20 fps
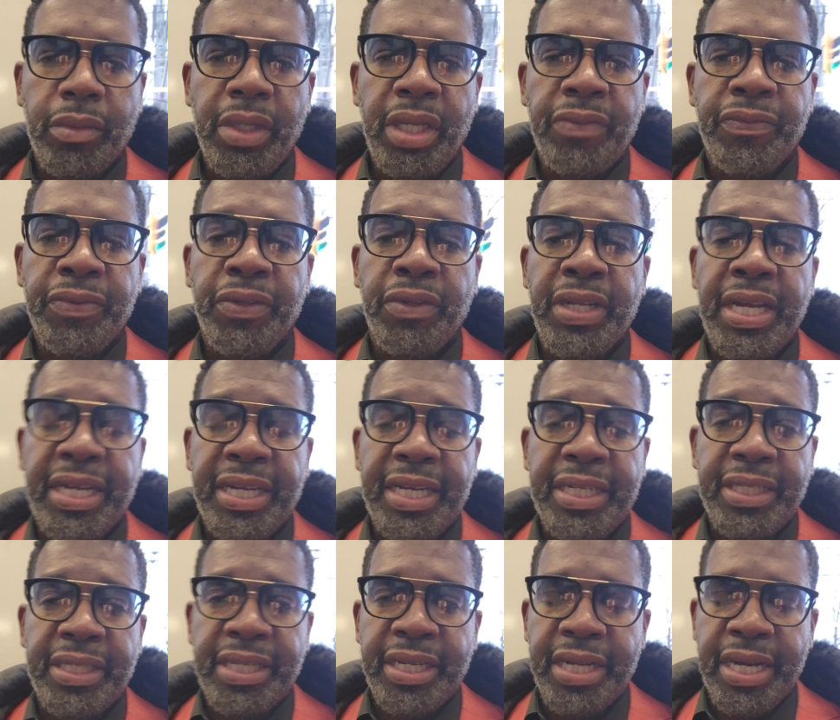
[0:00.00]
even though, like I
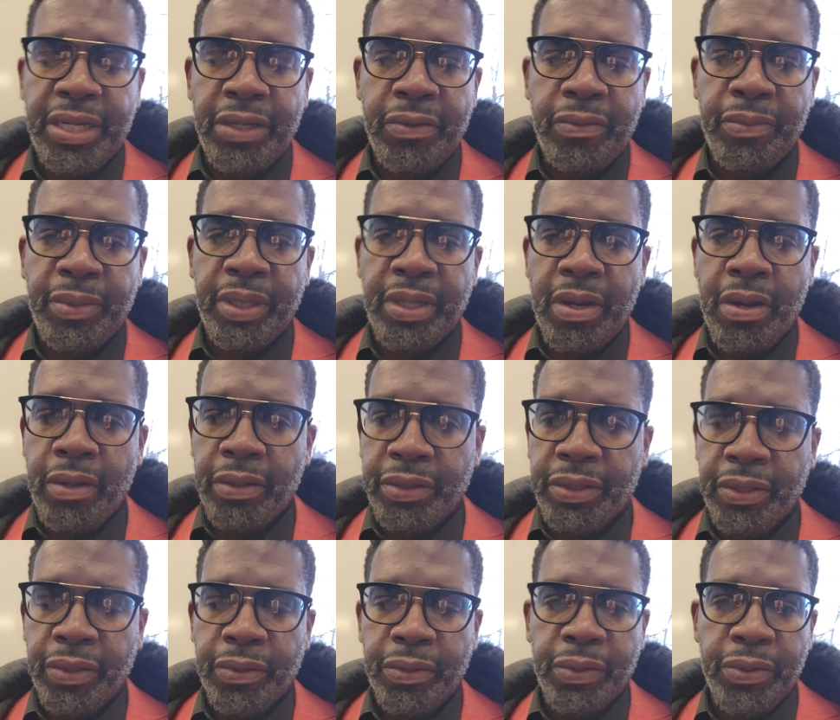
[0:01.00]
said, I don't belong
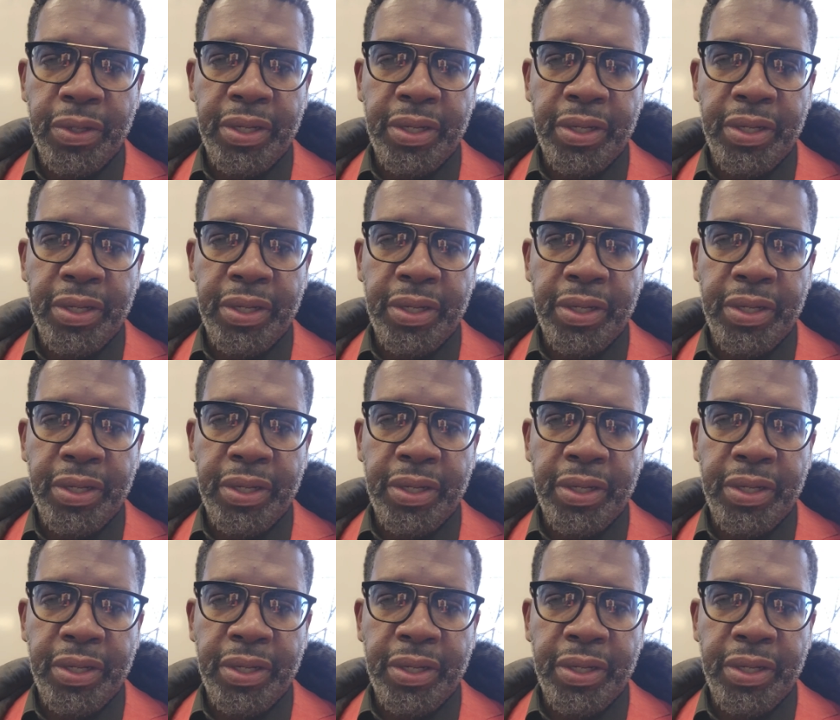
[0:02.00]
to those